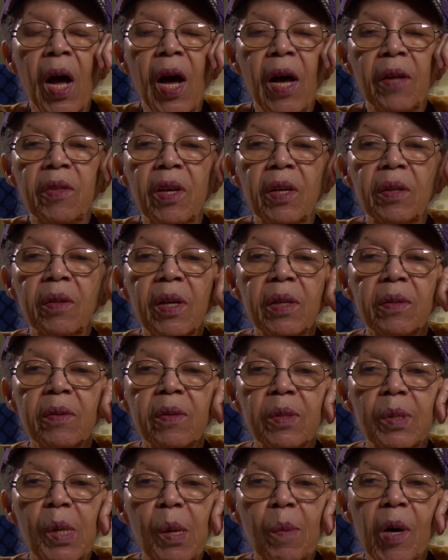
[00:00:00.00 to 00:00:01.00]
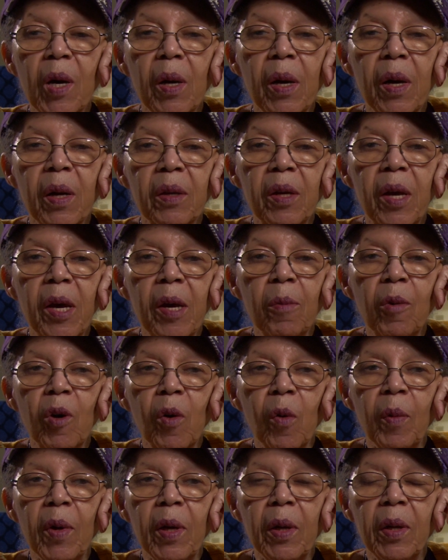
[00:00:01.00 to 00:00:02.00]
I think that summer I came
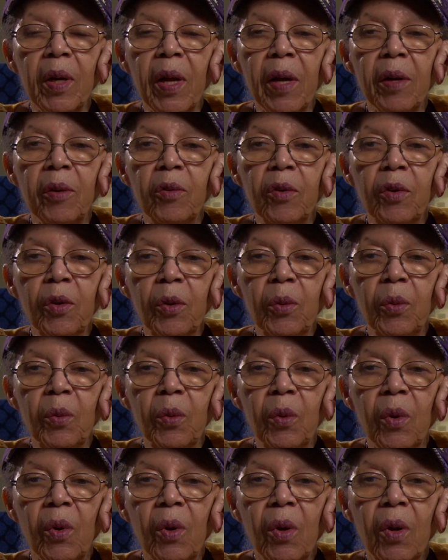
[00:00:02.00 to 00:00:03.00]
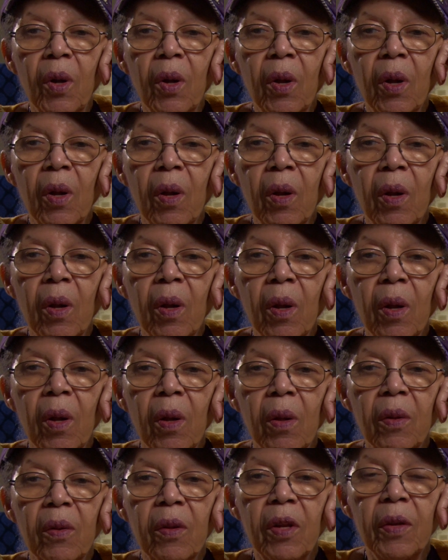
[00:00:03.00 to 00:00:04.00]
home and I knew
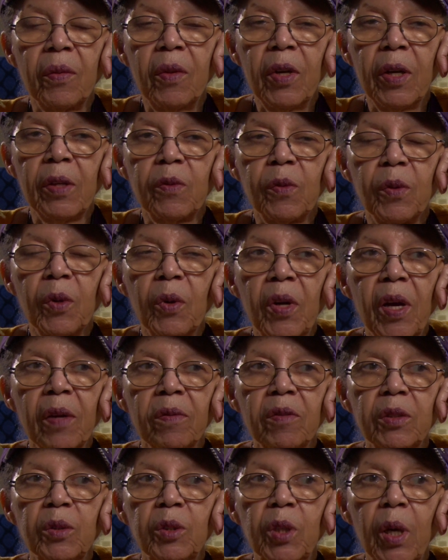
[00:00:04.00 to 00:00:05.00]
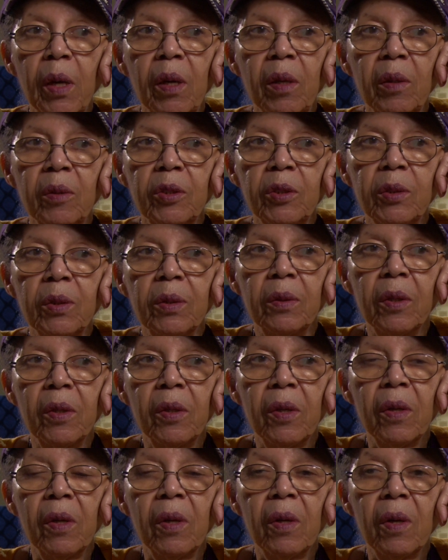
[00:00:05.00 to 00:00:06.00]
that things were going to have to change.
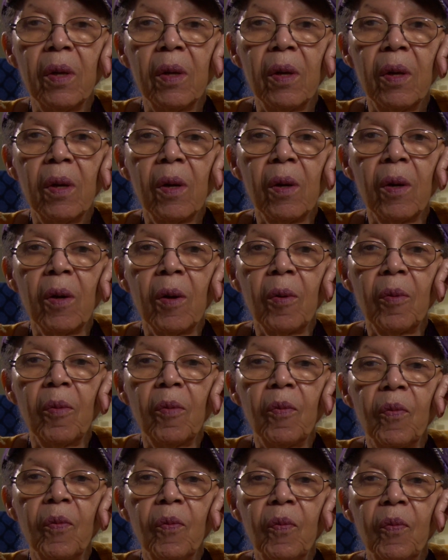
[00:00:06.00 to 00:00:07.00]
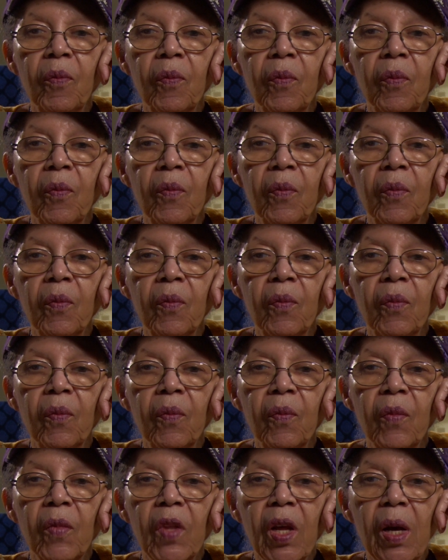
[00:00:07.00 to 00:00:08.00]
The
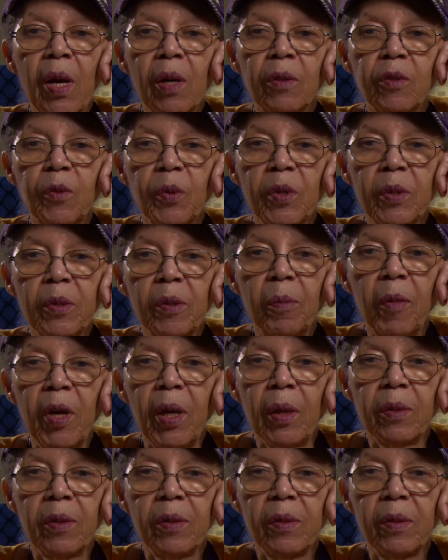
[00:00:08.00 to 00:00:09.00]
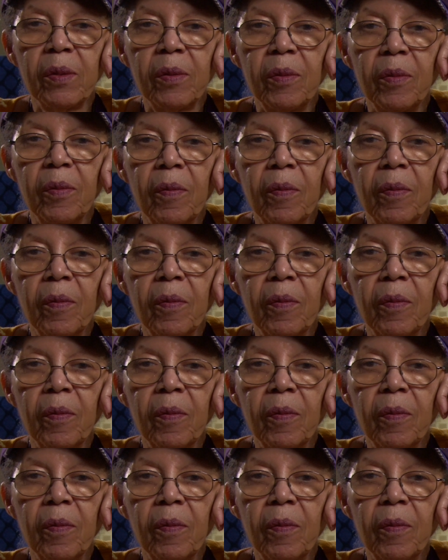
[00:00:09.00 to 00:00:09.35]
house was a mess.